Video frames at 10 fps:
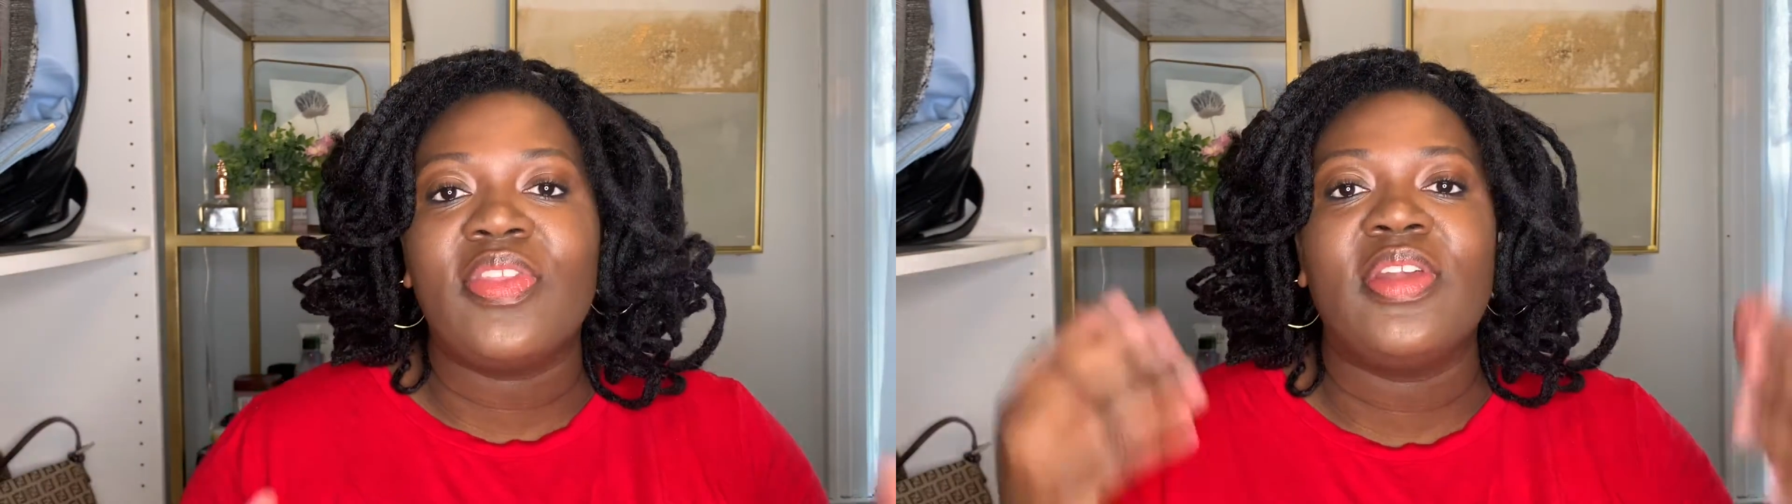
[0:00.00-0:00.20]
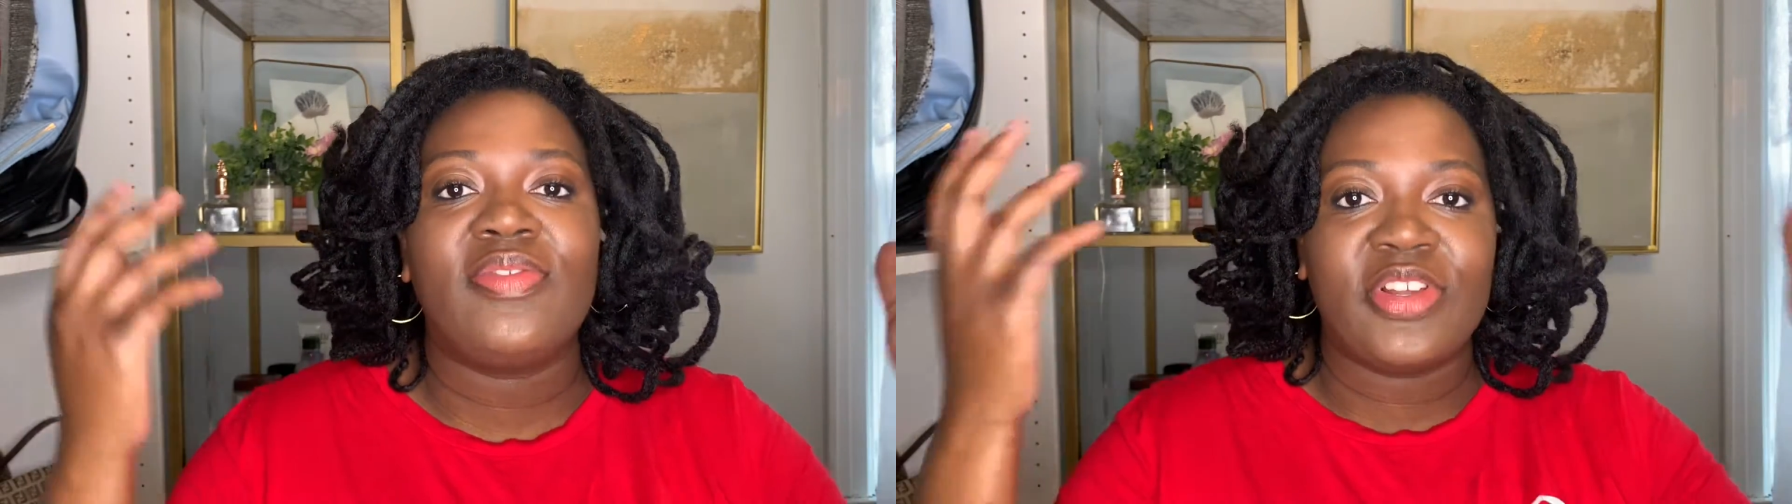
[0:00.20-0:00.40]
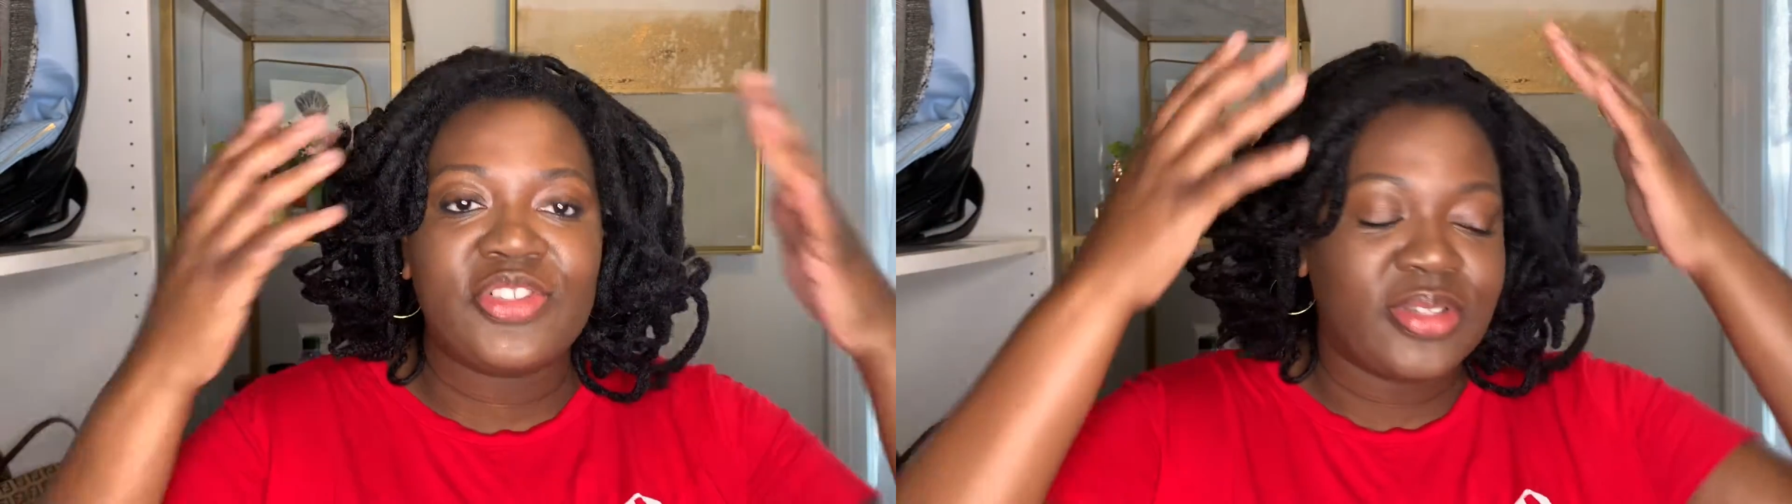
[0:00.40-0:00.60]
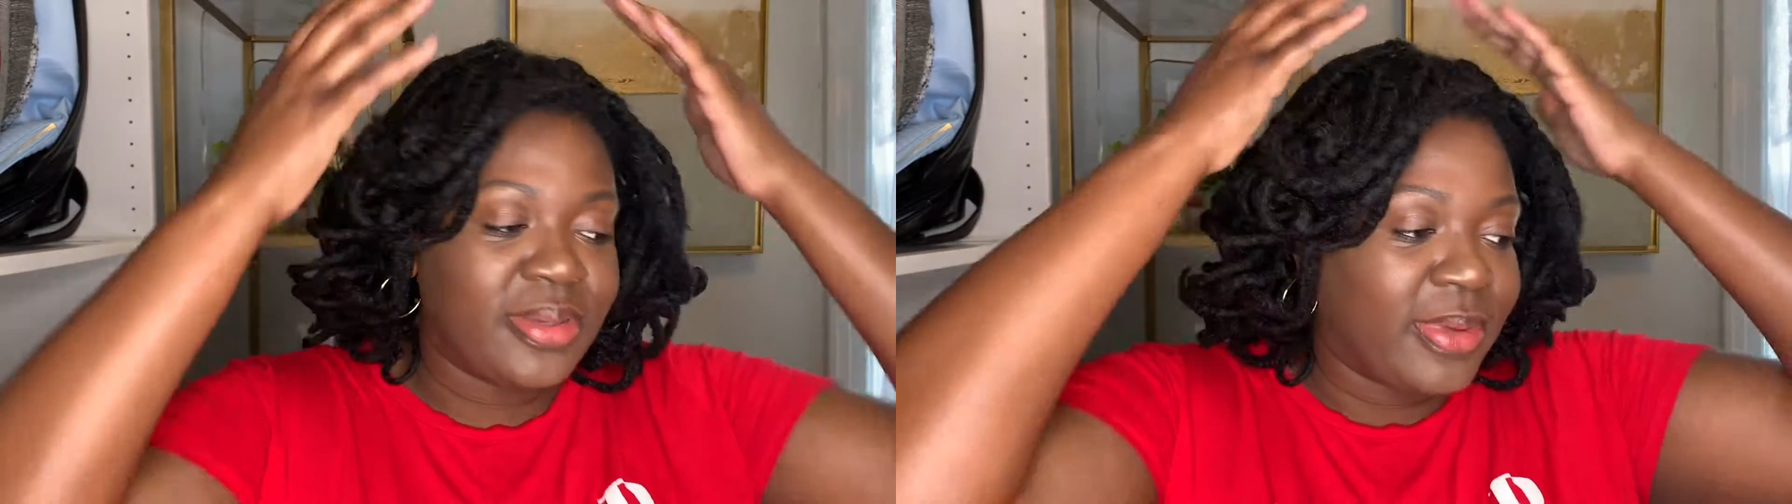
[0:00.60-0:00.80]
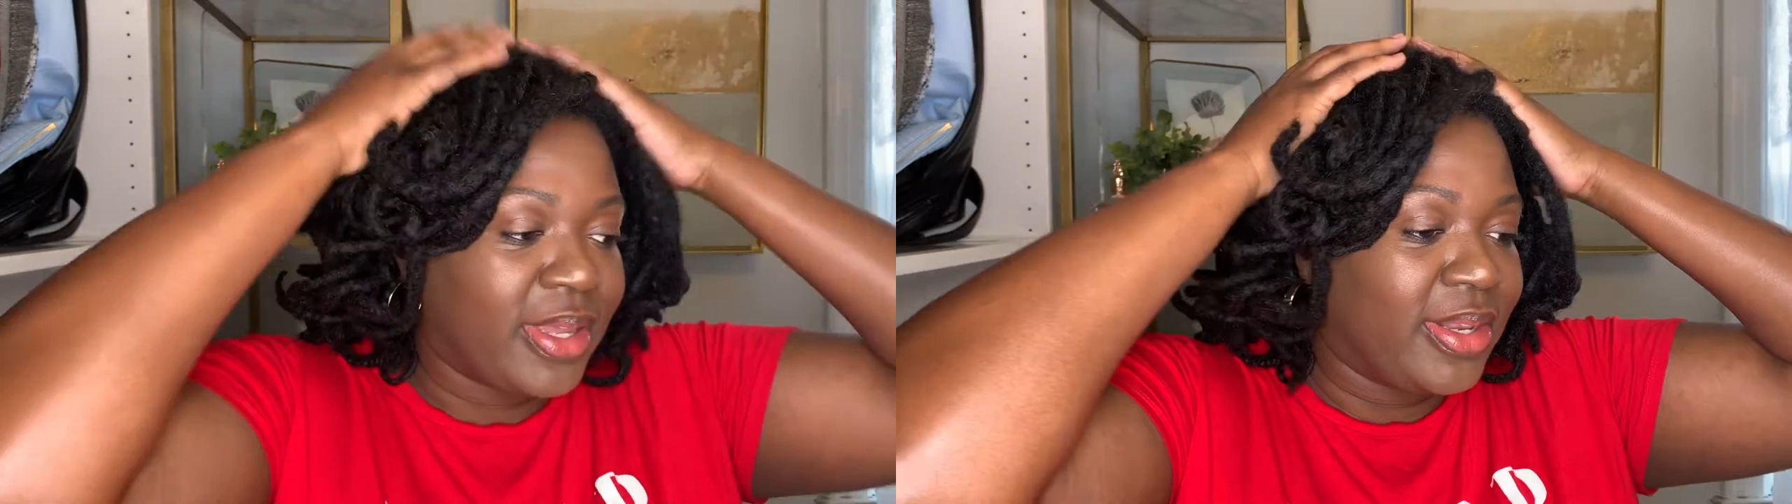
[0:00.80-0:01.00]
and then eventually
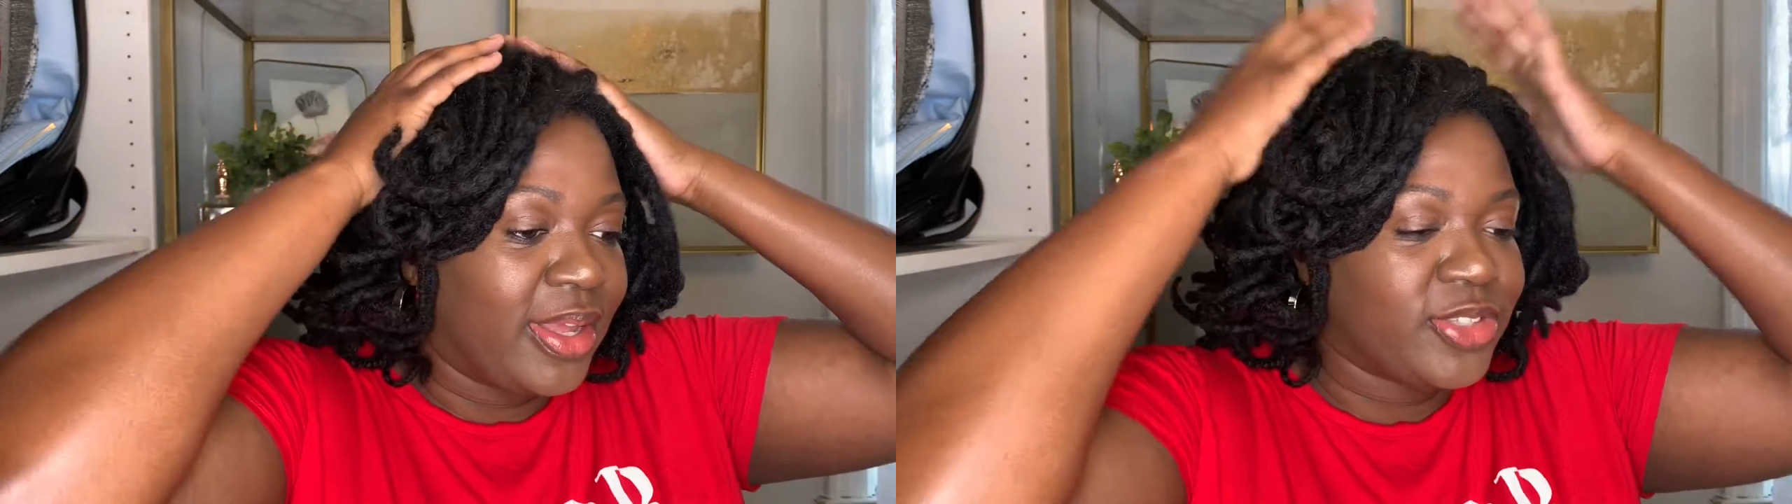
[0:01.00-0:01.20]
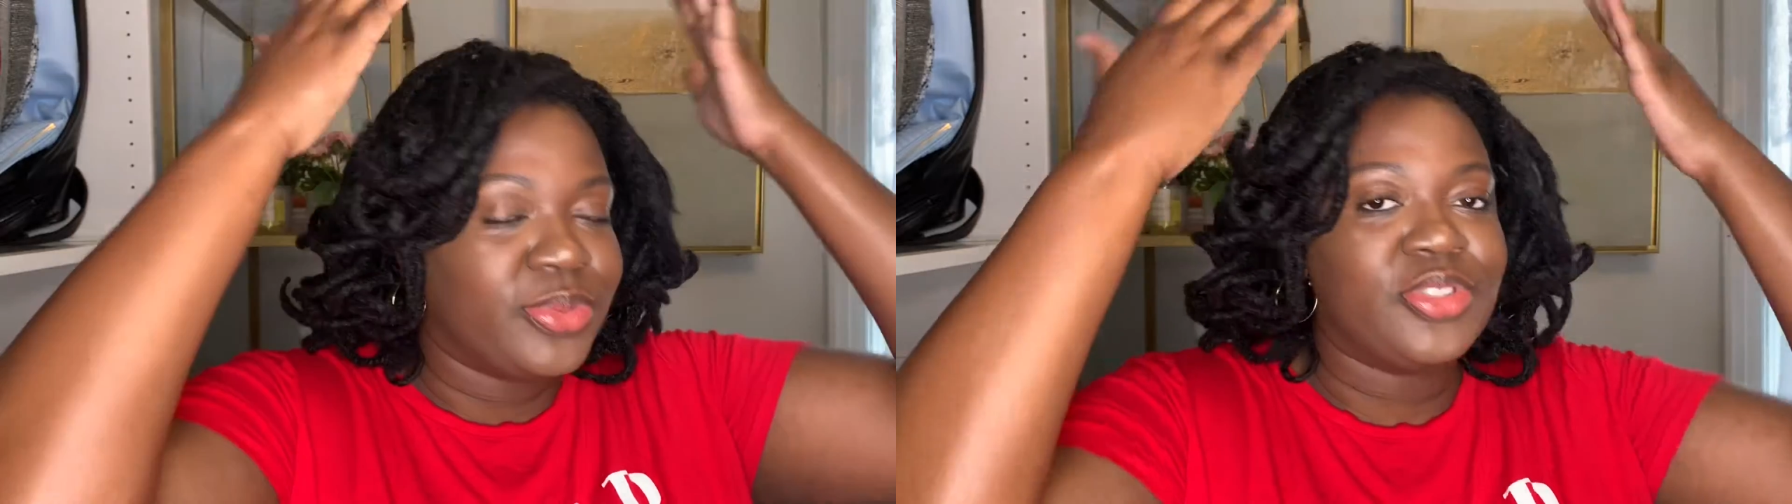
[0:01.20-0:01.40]
my locks will